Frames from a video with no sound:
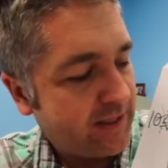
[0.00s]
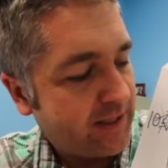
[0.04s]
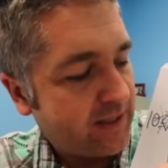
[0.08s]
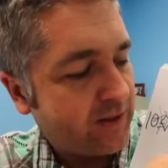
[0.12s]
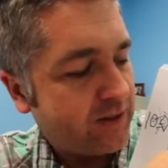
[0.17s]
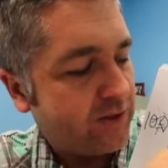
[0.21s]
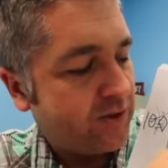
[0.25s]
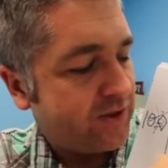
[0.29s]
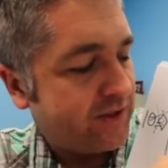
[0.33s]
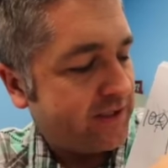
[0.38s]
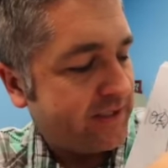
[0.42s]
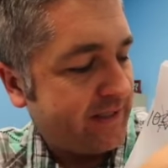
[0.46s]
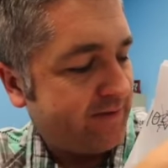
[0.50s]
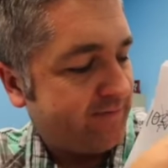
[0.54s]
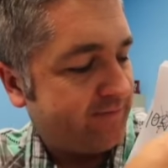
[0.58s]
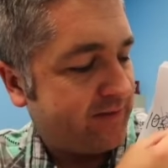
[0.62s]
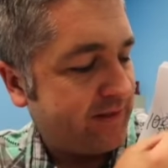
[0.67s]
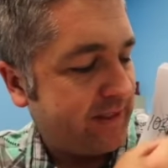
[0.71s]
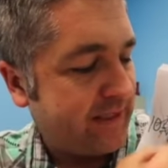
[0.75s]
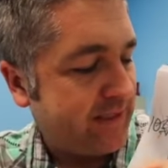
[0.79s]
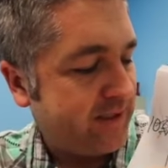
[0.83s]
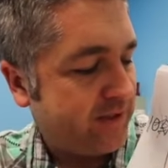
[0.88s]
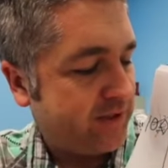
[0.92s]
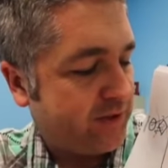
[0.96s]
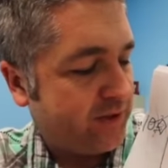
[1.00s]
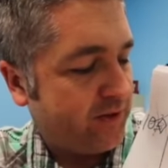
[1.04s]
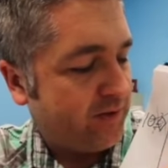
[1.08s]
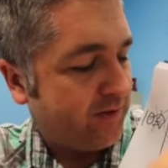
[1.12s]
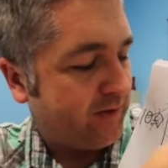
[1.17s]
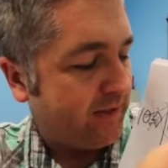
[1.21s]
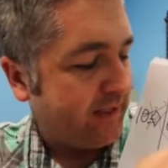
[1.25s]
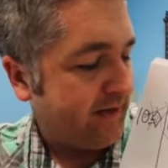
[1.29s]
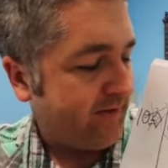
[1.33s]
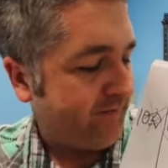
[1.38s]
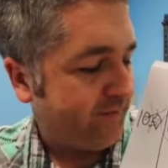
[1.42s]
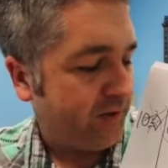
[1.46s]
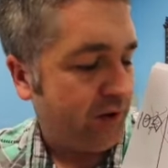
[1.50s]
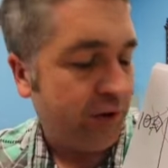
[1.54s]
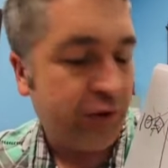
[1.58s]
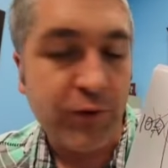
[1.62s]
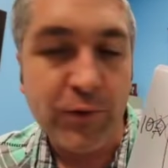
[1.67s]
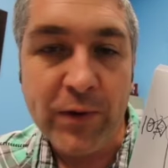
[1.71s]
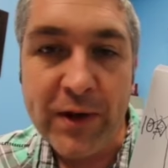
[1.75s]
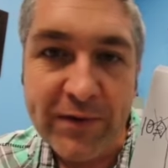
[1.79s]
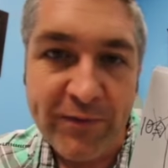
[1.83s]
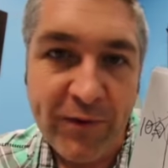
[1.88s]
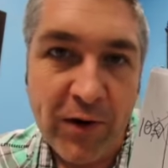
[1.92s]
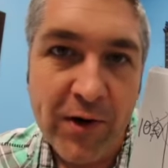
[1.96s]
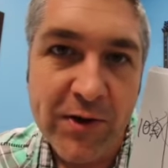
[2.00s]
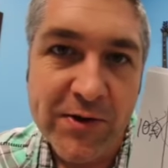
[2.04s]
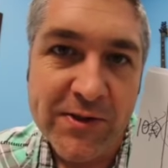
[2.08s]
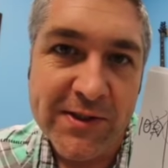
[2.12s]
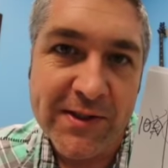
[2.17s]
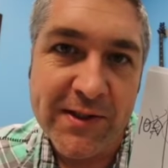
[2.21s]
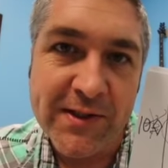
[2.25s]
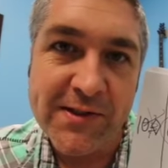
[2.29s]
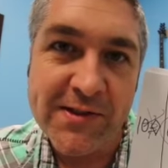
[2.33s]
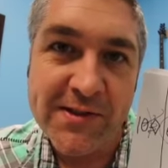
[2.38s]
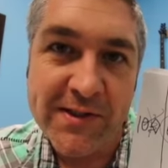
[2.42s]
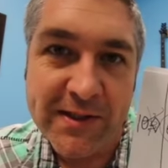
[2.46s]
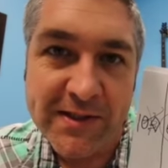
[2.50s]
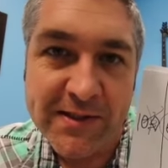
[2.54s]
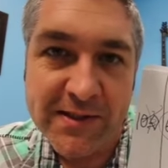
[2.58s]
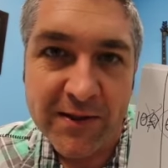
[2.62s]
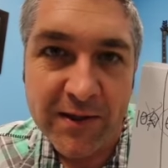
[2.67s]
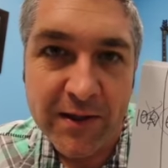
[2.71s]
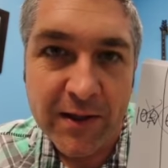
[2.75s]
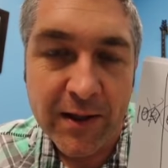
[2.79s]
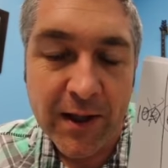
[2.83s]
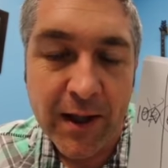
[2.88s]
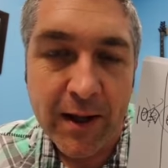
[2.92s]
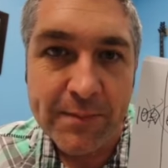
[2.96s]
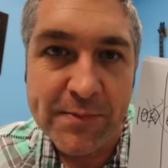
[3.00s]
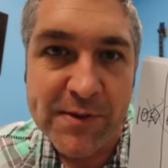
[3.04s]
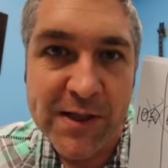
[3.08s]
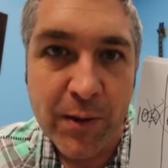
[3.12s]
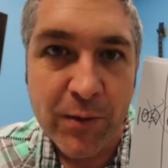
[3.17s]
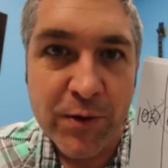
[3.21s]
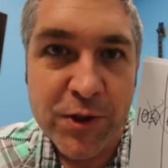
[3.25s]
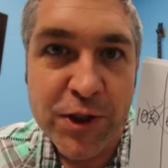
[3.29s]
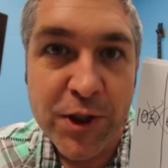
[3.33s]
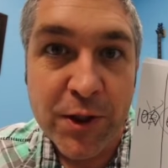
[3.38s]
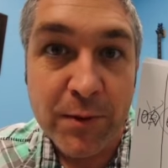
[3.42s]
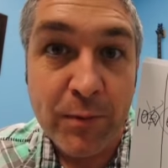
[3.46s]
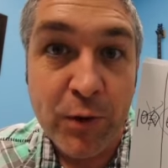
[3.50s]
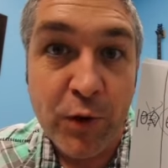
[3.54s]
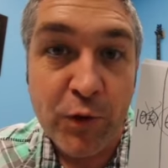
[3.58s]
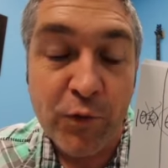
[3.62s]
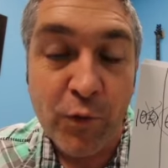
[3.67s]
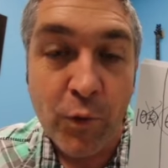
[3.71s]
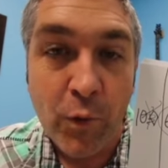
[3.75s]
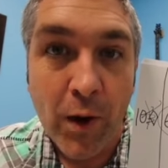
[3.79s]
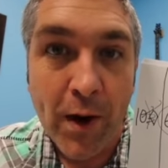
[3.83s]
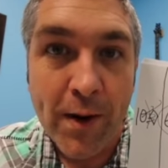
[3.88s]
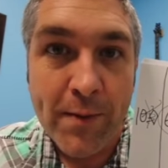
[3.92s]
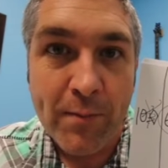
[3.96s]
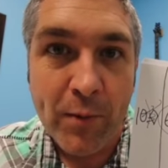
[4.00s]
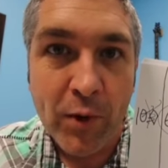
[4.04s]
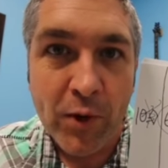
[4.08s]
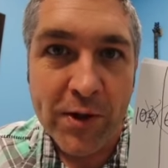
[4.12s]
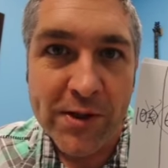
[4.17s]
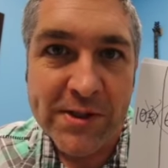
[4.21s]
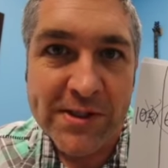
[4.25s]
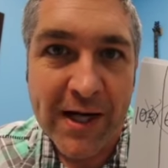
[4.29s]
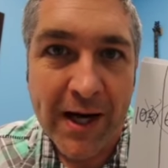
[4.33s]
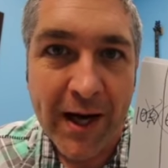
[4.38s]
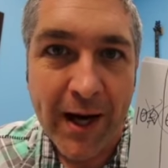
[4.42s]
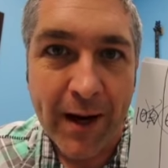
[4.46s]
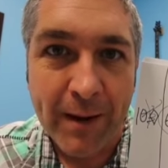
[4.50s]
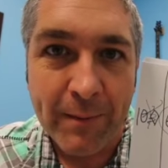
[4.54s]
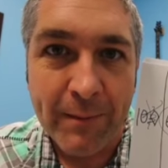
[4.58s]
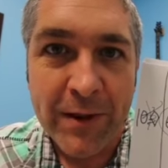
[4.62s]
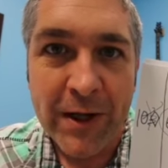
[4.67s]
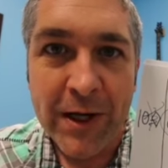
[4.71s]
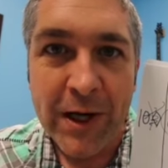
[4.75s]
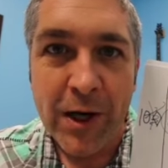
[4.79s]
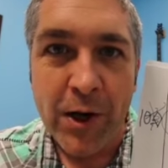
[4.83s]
Now you just have these 2 left, the 3 of hearts and the 6 of clubs. I want you to move one more time.